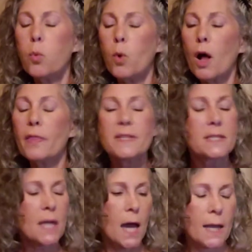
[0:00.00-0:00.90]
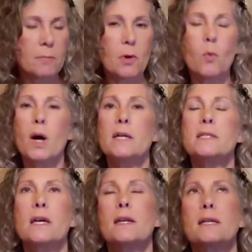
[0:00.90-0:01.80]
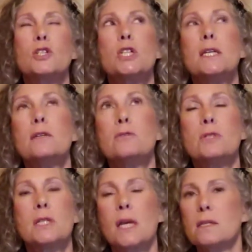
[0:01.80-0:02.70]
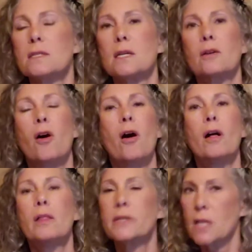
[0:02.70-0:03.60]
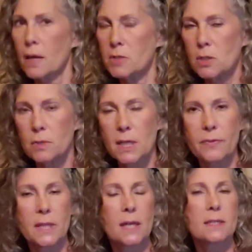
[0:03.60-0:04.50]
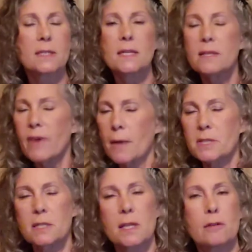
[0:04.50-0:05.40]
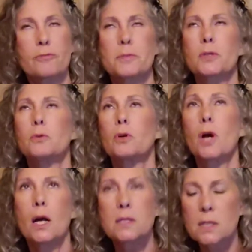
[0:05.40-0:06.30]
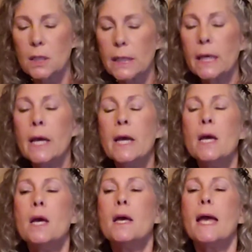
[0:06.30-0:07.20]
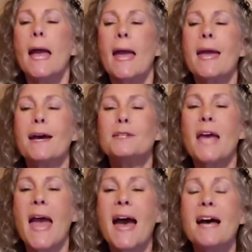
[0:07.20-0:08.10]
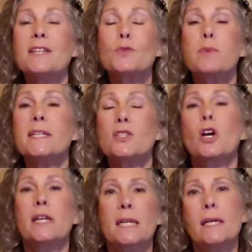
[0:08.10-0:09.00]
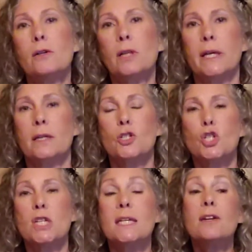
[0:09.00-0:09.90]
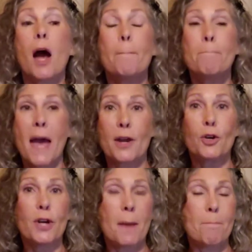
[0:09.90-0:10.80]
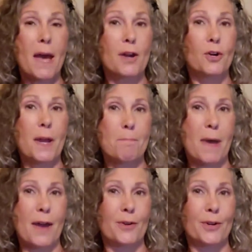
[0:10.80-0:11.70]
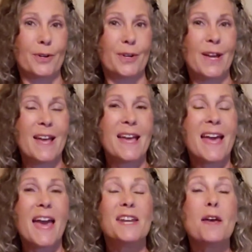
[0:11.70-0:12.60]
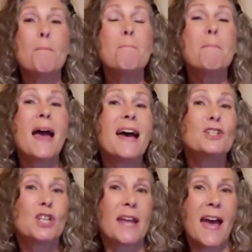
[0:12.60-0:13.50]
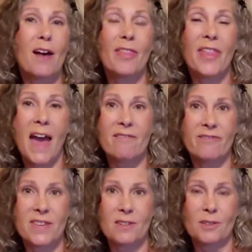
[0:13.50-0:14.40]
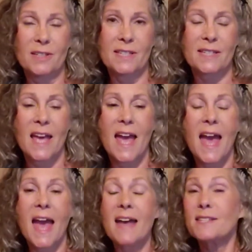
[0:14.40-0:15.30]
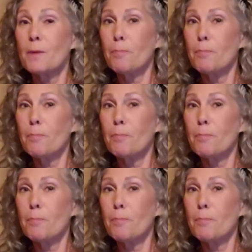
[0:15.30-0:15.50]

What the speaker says: all this time now she used to get sick all the time. She would get the excessive absence letter from school constantly. And as we started healing, she got better and better and better. And imagine how that feels as a